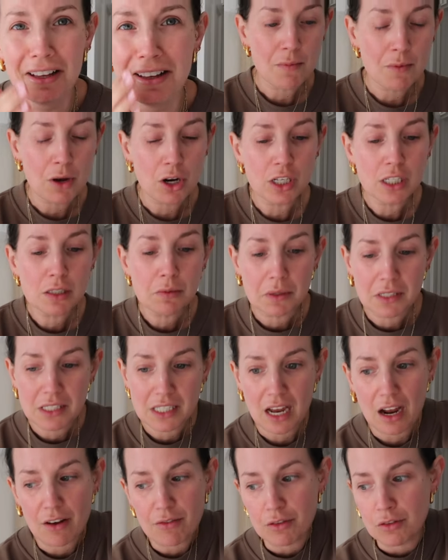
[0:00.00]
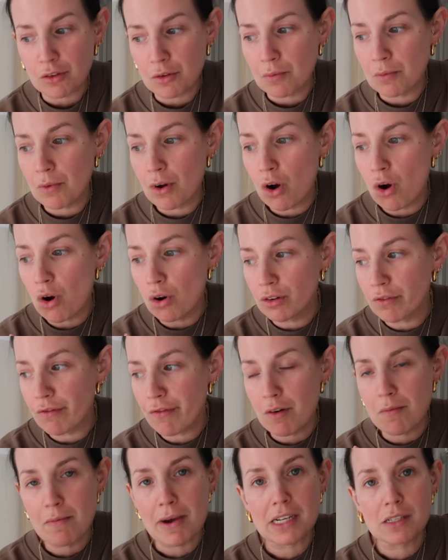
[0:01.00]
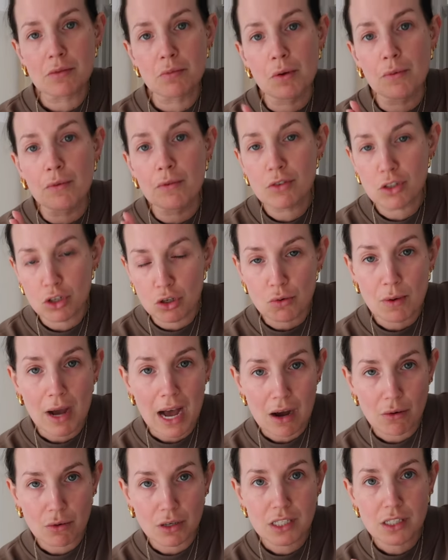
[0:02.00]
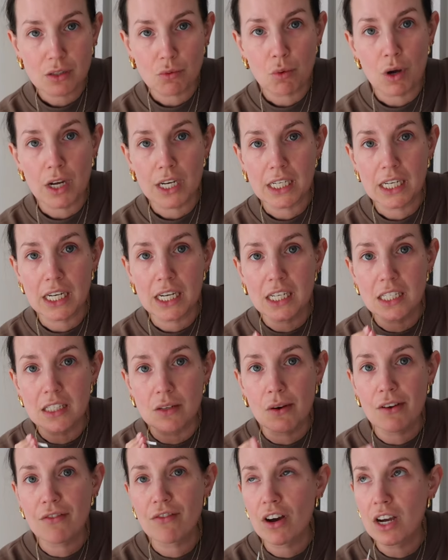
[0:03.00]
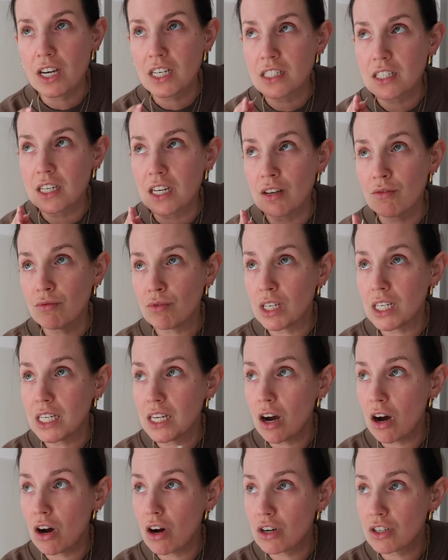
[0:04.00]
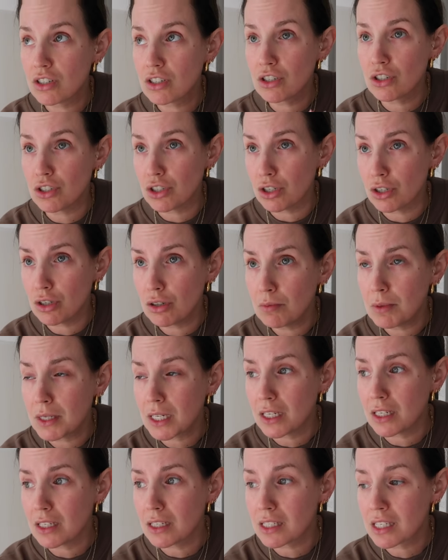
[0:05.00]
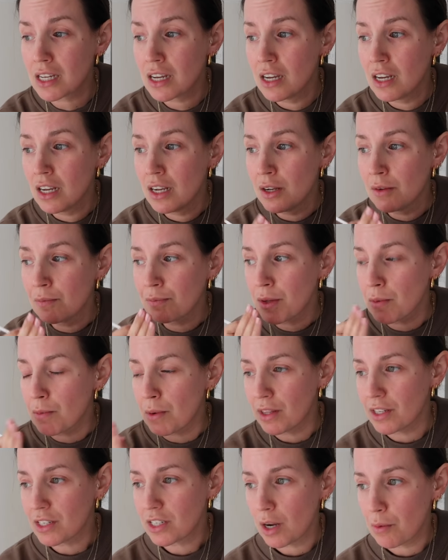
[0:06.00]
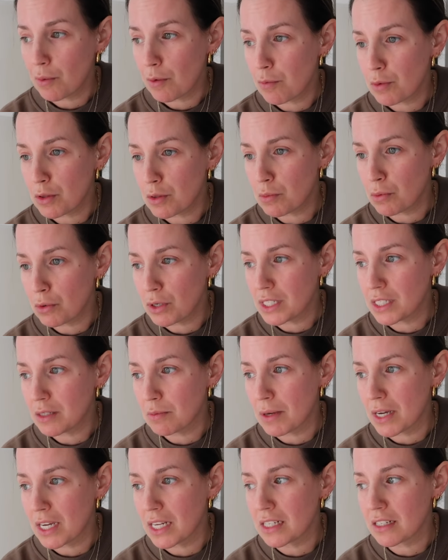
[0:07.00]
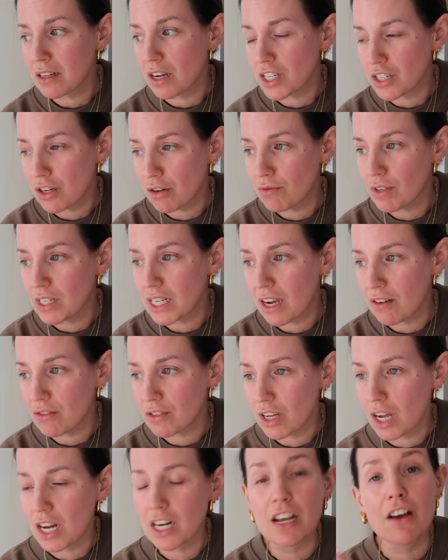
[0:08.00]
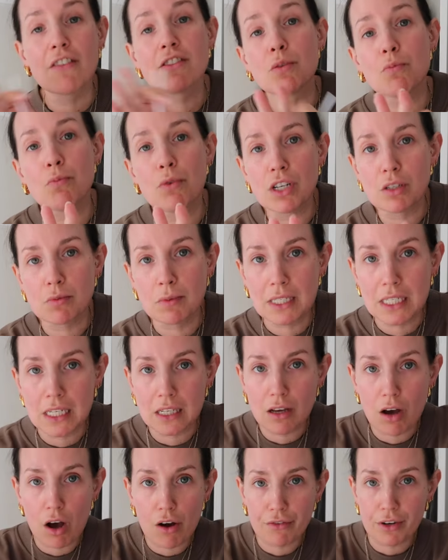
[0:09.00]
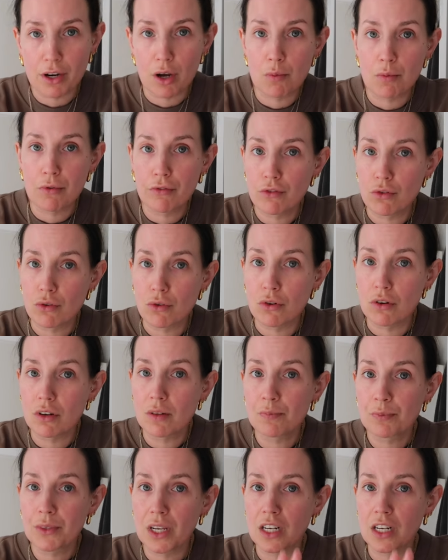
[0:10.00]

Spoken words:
I'm only supposed to have them on for a maximum of 2 hours, the whitening, so I find it really hard to do because by the time I've put the boys to bed, I don't really have time, and I have to brush my teeth half an hour before.